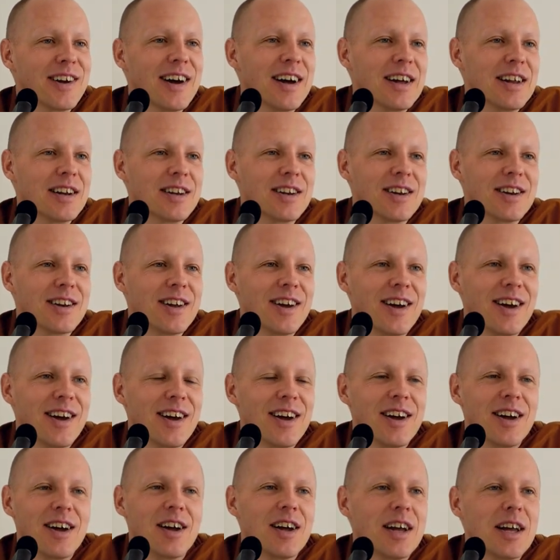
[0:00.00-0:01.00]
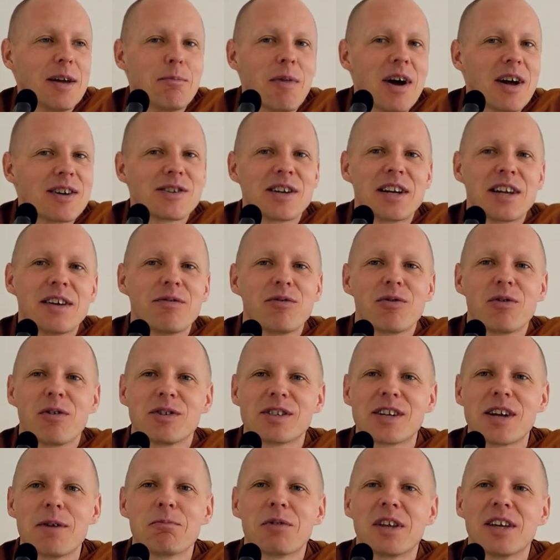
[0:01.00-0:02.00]
And imagine if
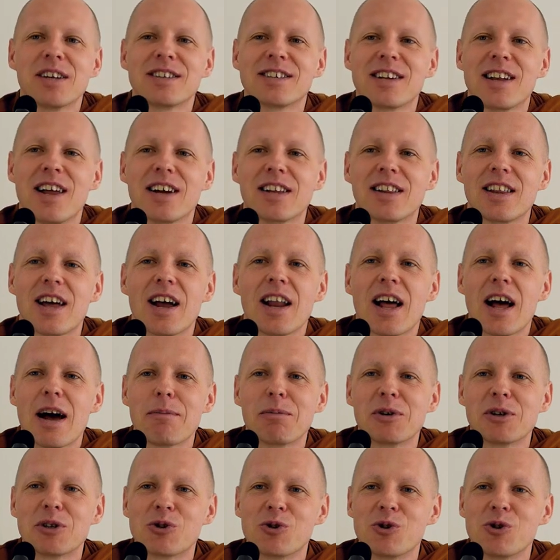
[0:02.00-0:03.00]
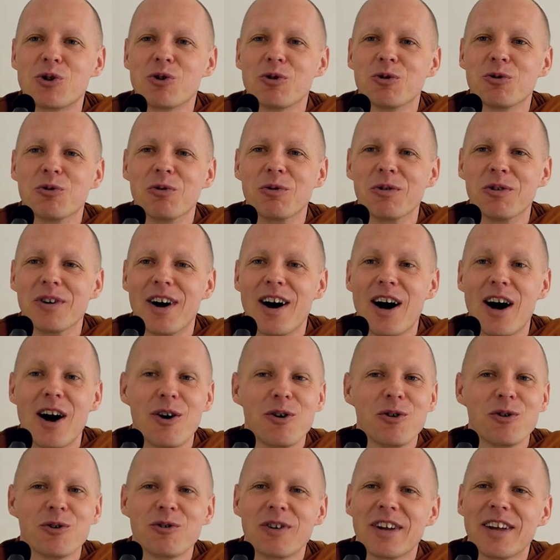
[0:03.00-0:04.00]
some things like that happened to you.
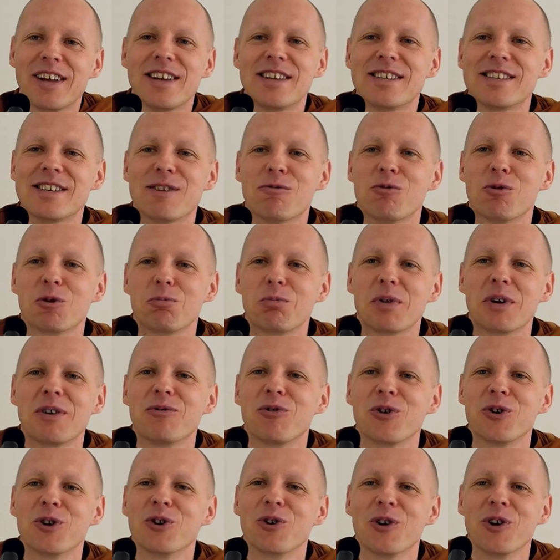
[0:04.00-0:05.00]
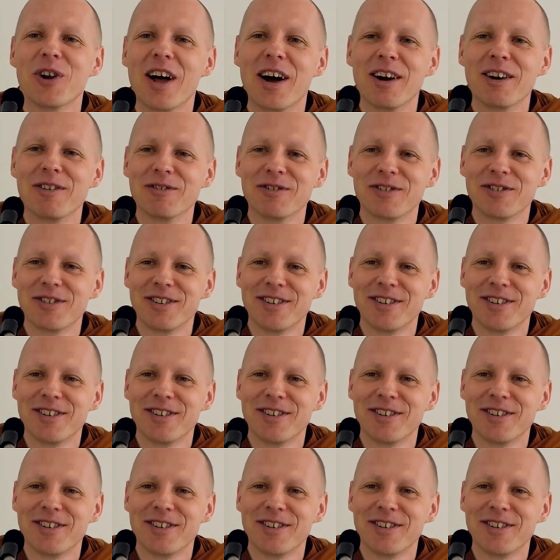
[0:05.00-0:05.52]
How easy it would be for your life.